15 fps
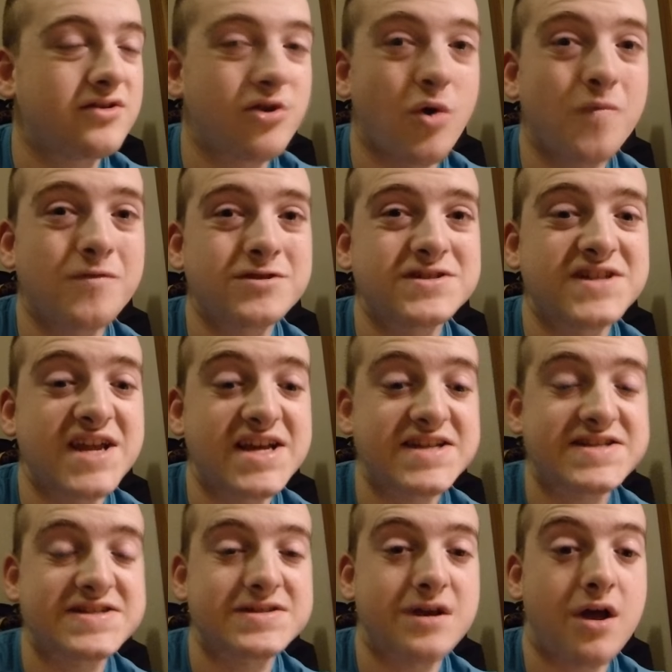Gopher
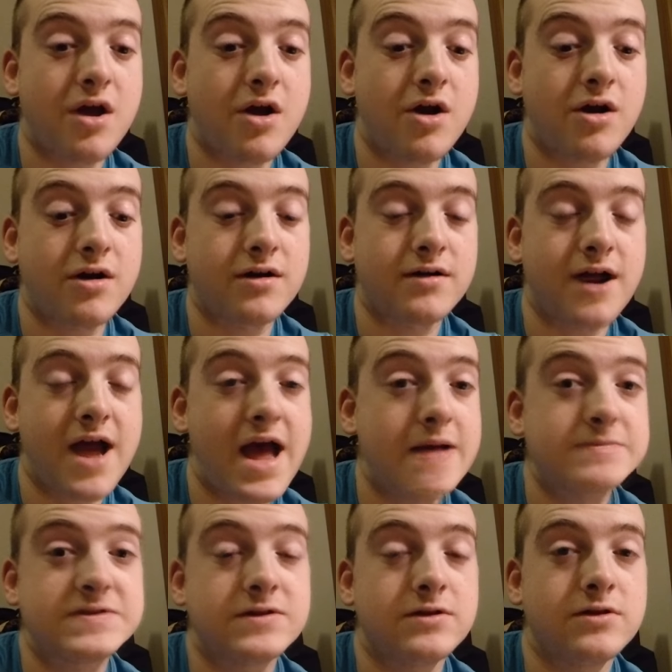snakes are
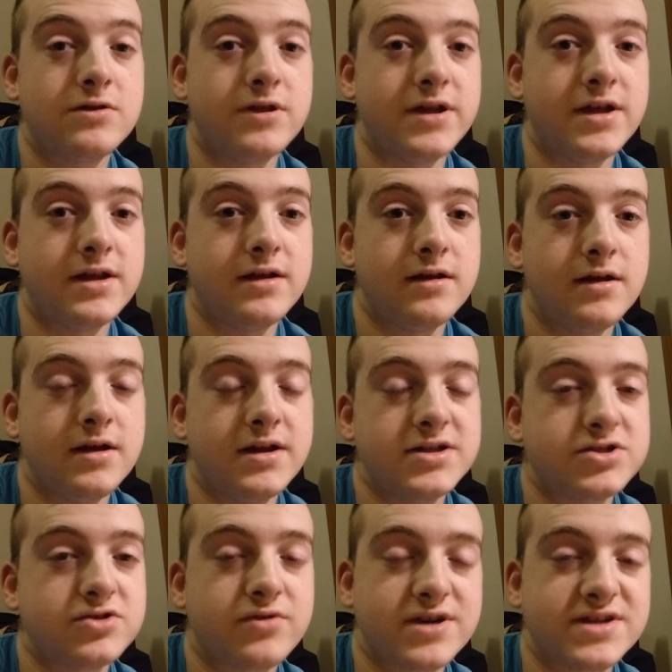absolutely an
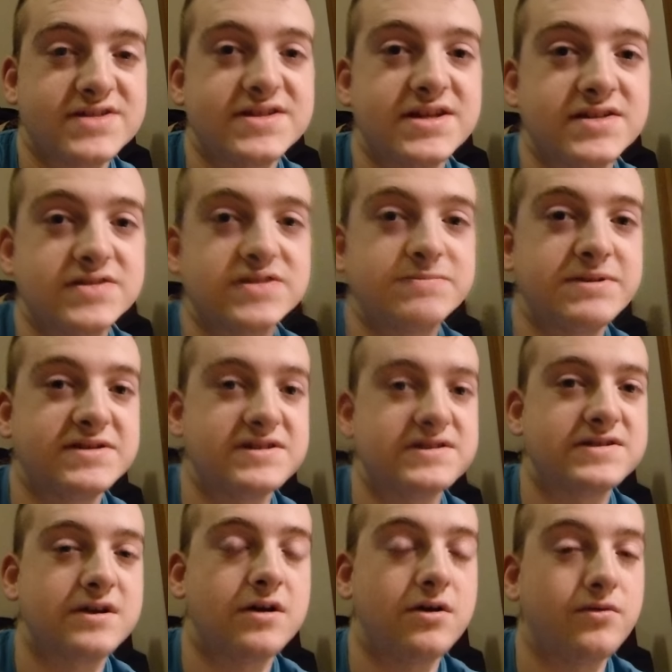interesting
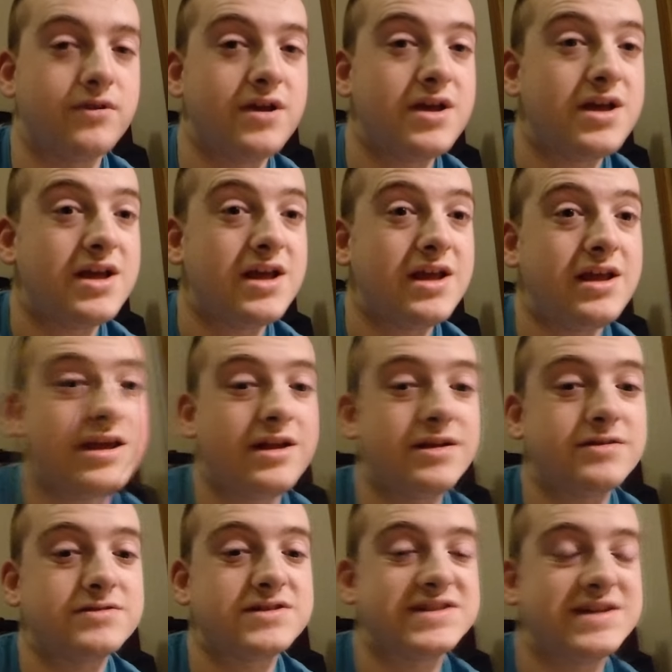species to own,
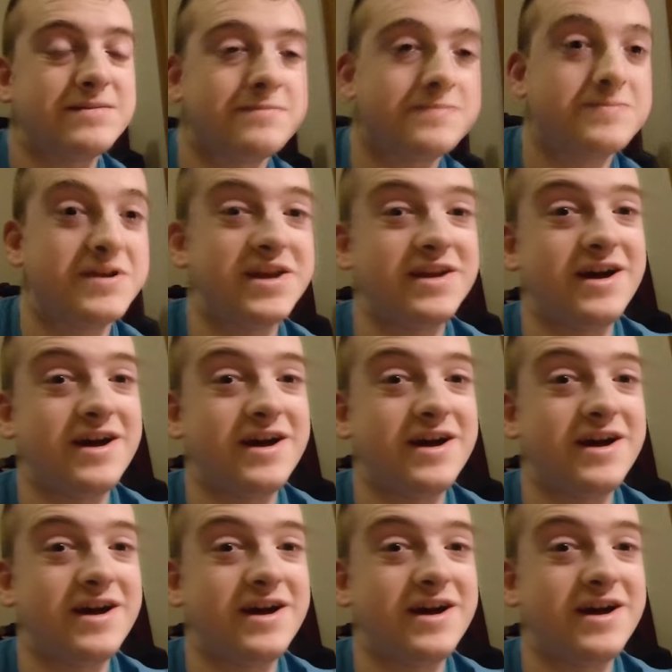and to, to be